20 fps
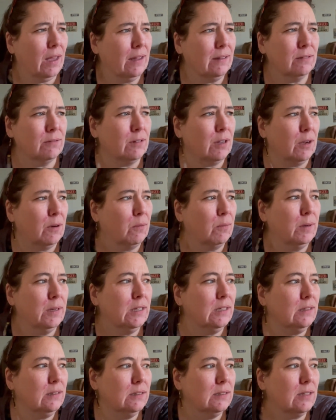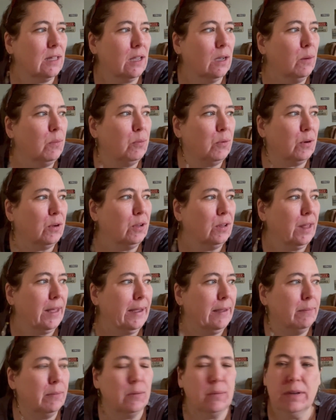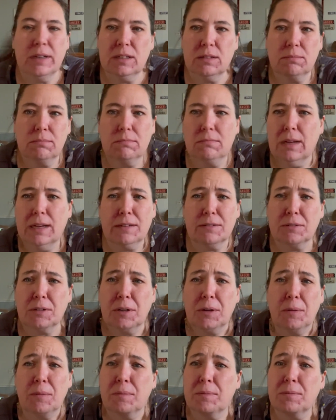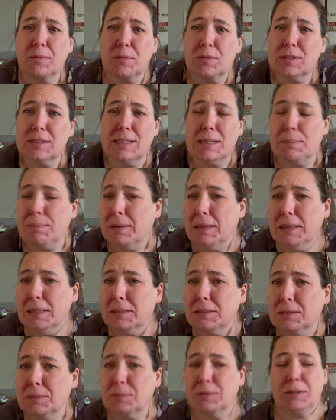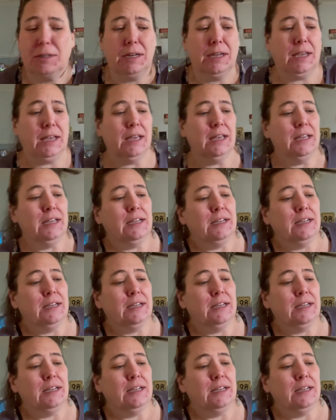I don't know, we didn't stay up real late, but we had, I don't know, we're sleepy this morning.